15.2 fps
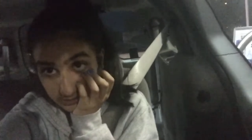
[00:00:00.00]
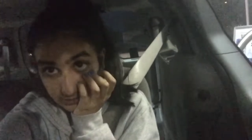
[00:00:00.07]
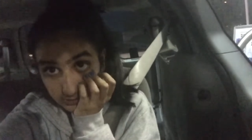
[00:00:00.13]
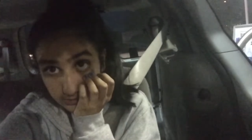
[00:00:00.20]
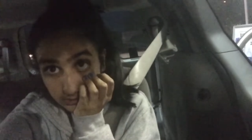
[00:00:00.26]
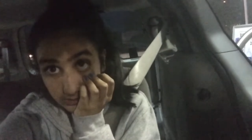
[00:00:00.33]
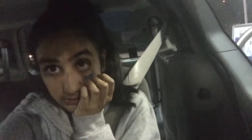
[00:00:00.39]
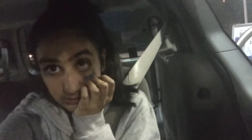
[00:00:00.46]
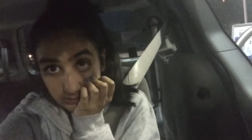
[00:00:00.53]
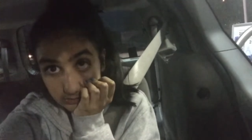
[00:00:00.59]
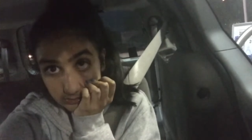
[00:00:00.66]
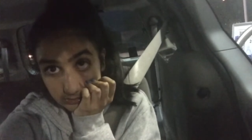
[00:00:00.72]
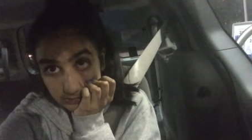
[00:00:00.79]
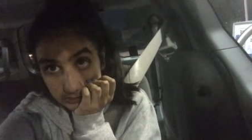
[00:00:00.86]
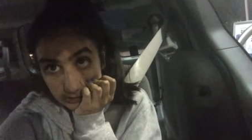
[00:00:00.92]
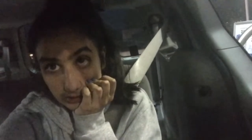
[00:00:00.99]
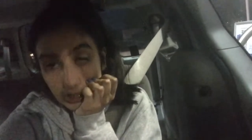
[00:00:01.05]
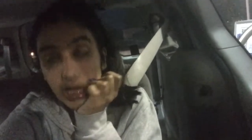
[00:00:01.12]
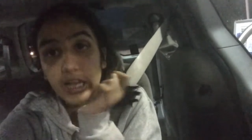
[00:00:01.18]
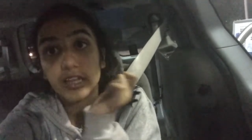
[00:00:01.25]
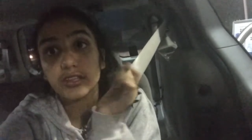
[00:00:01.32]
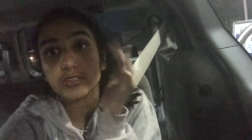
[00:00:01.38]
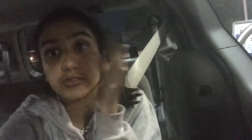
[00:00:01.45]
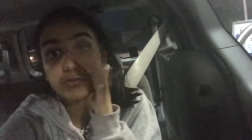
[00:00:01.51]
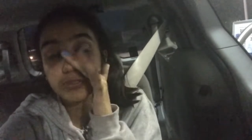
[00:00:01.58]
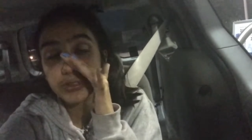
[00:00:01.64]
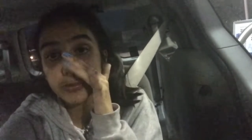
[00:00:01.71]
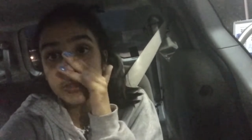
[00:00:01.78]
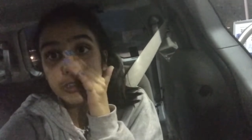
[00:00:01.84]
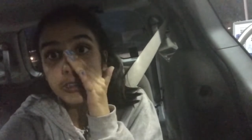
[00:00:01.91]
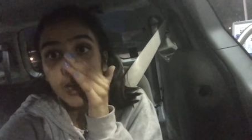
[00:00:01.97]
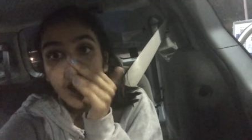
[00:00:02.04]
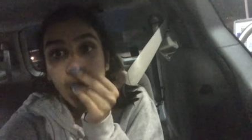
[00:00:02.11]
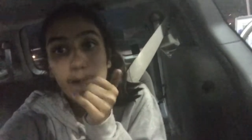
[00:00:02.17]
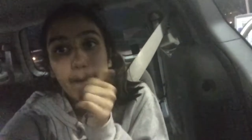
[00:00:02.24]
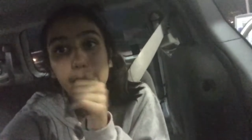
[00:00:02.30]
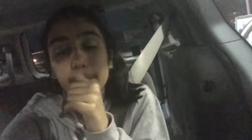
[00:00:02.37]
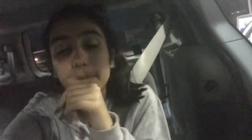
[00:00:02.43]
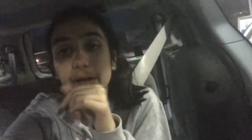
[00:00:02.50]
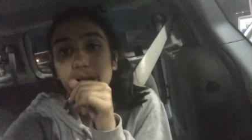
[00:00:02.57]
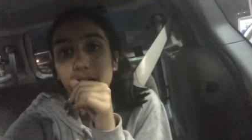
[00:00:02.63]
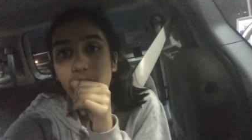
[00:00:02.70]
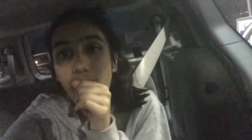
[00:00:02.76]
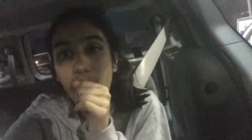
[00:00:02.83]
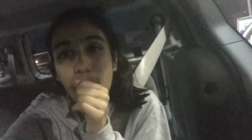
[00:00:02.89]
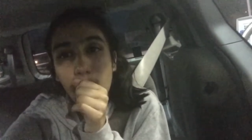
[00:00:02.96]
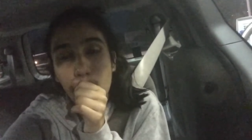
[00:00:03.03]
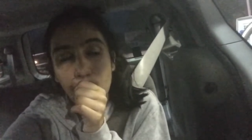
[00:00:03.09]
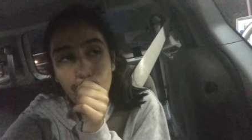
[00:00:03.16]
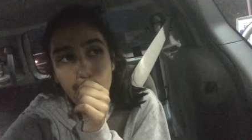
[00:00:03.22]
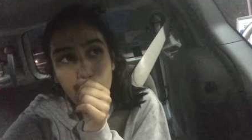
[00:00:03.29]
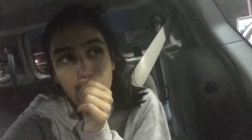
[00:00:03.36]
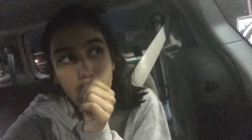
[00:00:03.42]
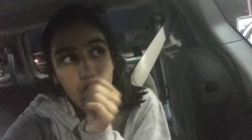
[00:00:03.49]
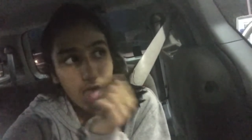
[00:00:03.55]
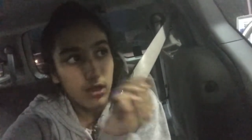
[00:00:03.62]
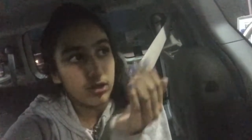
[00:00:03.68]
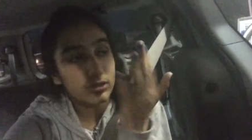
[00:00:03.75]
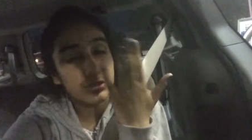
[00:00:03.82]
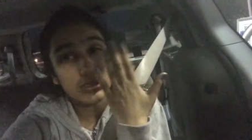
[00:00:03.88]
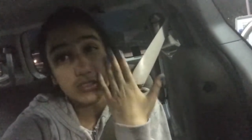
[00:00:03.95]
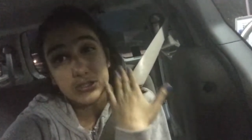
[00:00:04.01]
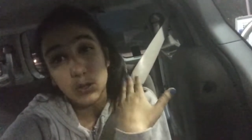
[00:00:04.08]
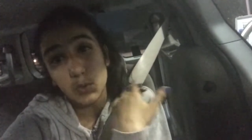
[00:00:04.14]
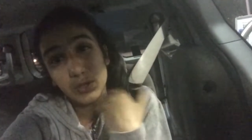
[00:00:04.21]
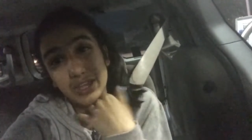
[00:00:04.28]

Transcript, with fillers: So, yeah, I look really weird. But, um, so